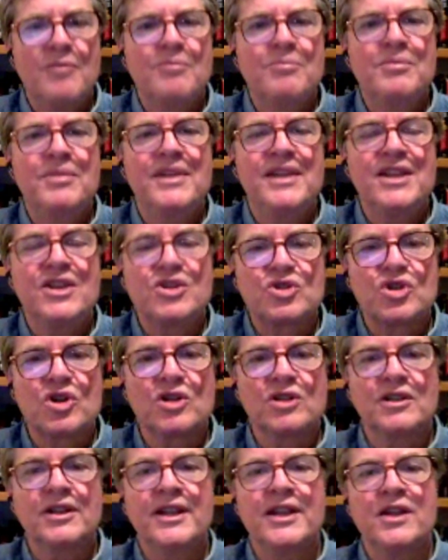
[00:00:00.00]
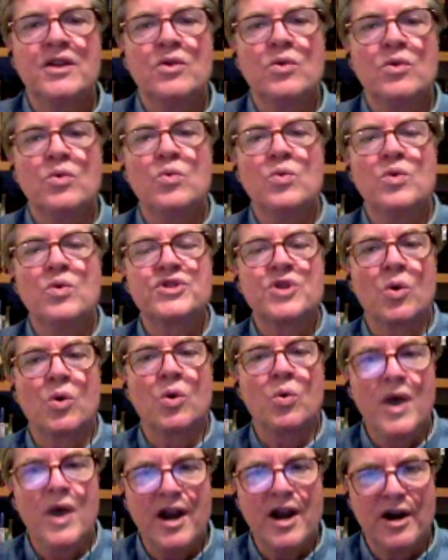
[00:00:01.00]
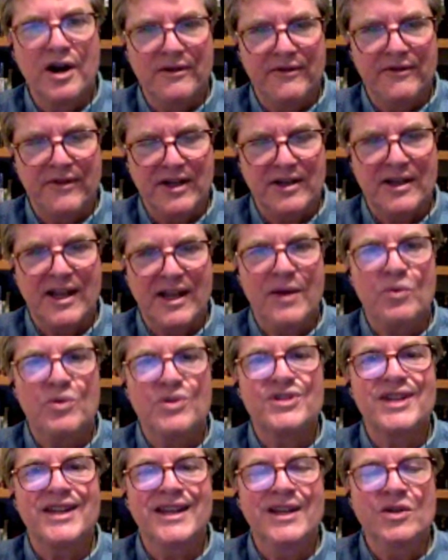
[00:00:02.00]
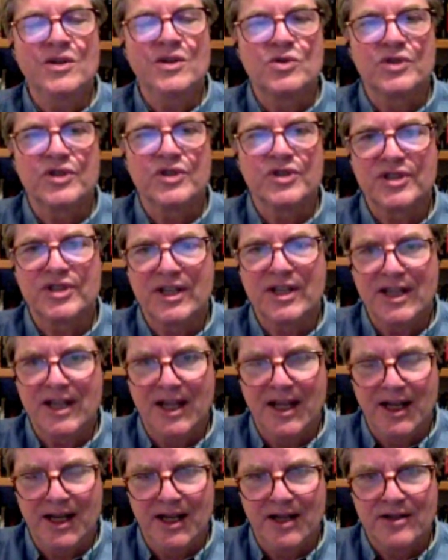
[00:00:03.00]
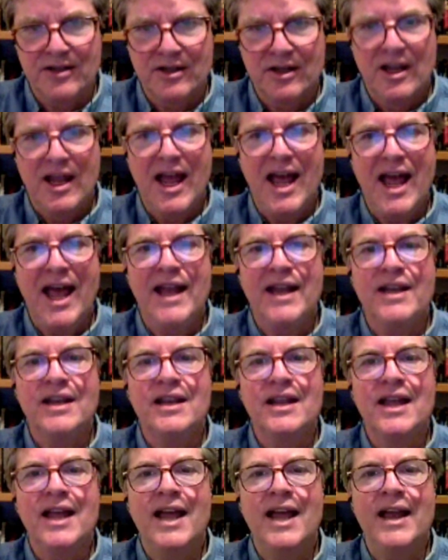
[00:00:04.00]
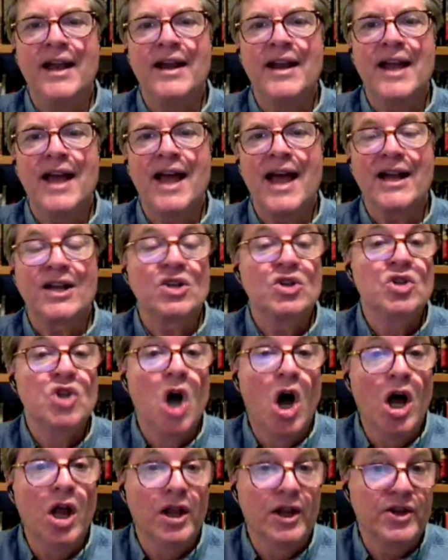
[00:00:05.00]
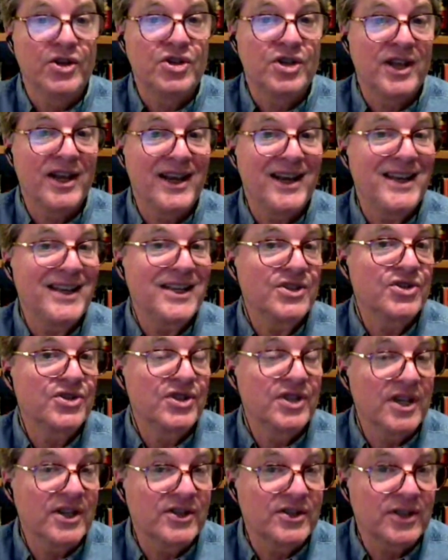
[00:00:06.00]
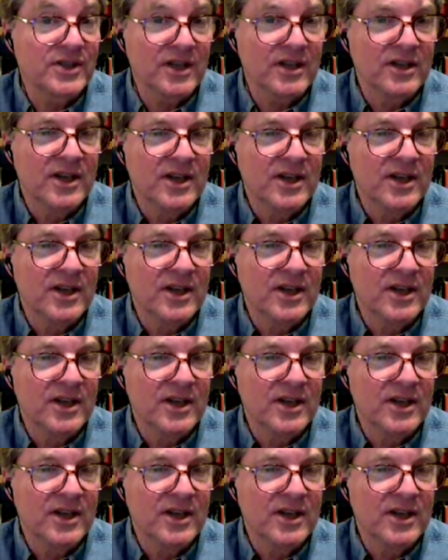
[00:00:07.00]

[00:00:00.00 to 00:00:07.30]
but he certainly was aware of it and was interested in it and, and acknowledged that it existed.